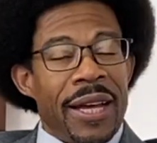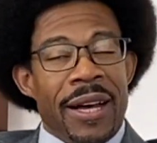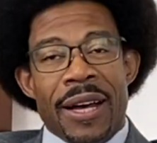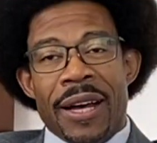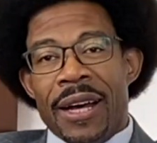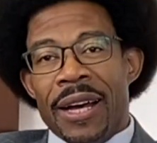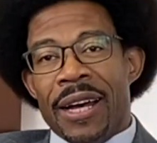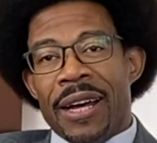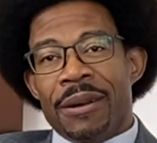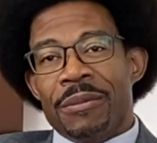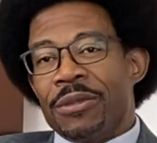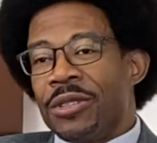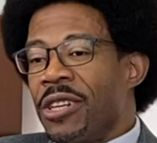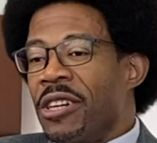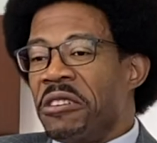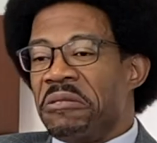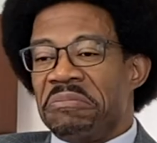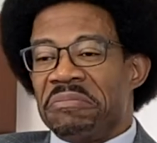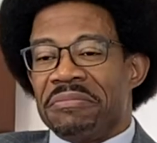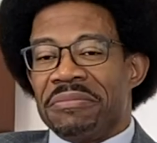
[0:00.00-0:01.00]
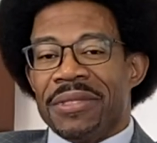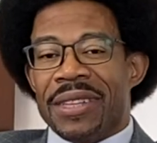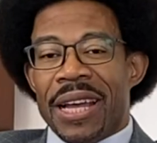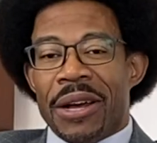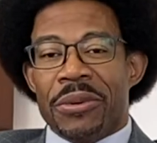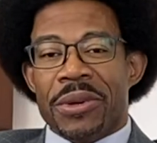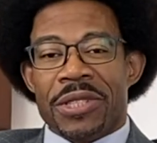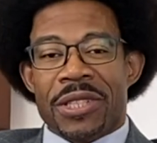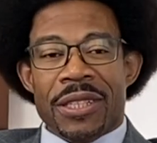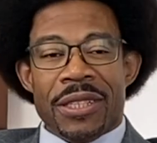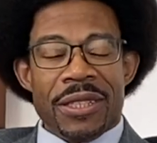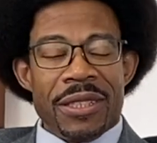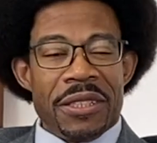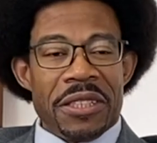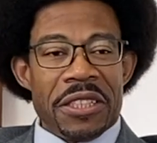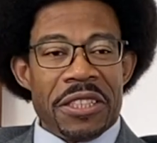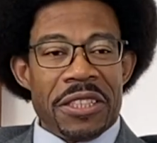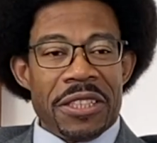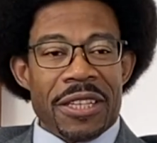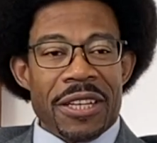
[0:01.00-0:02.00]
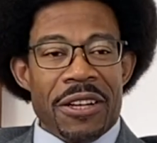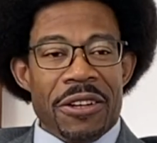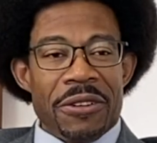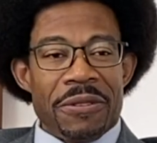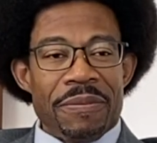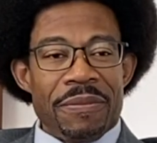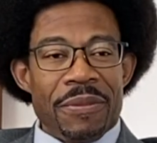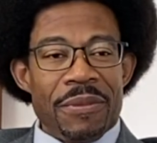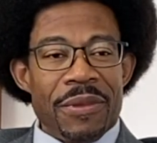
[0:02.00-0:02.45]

Um, so that wasn't good to go.